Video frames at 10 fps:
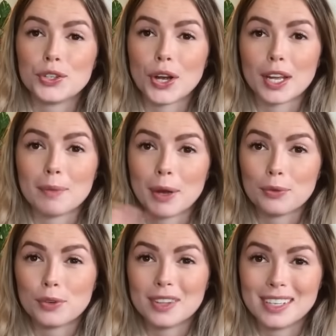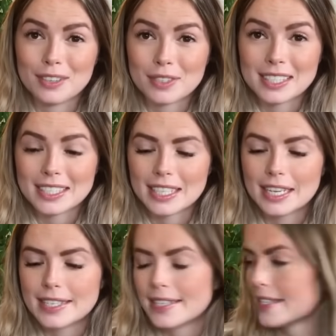they're talking about for the different
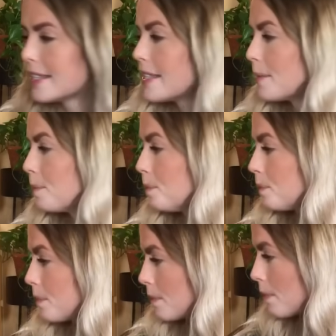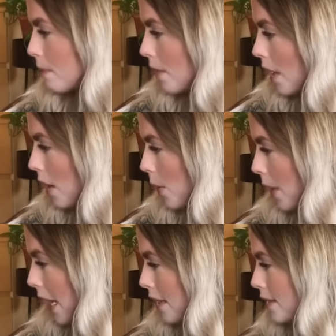sizes.
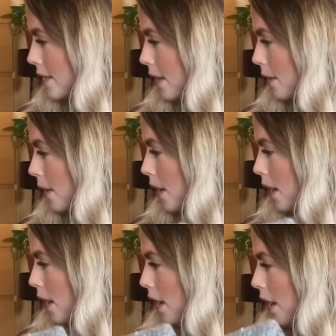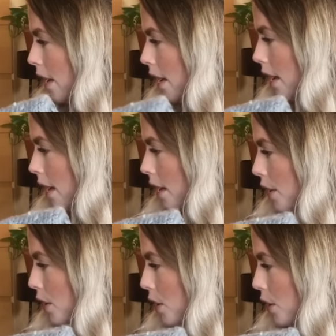Okay, so
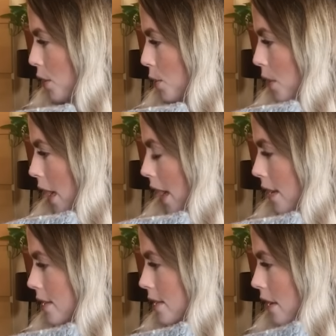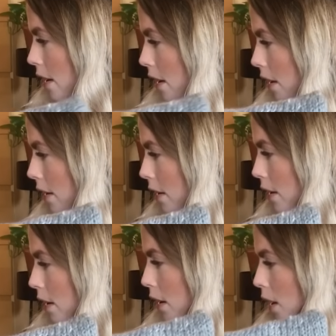you cast
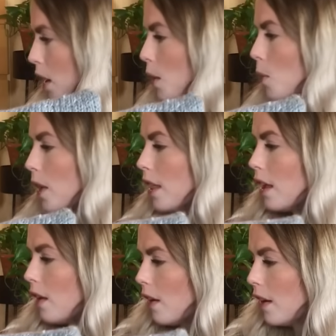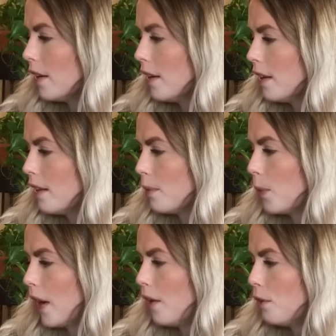on with a yarn
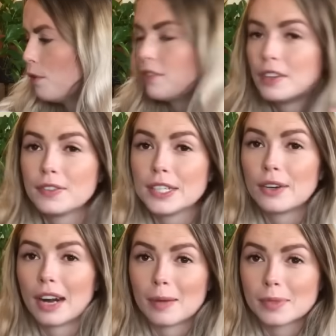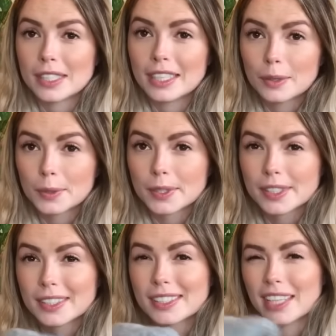where 50 grams
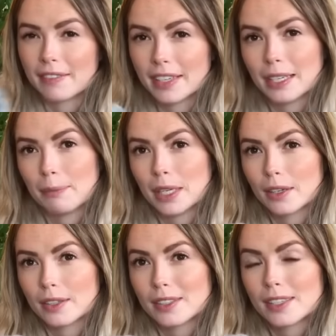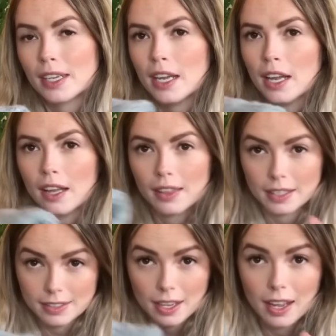equals 70 meters.
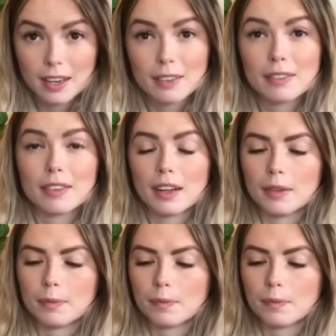That's kind of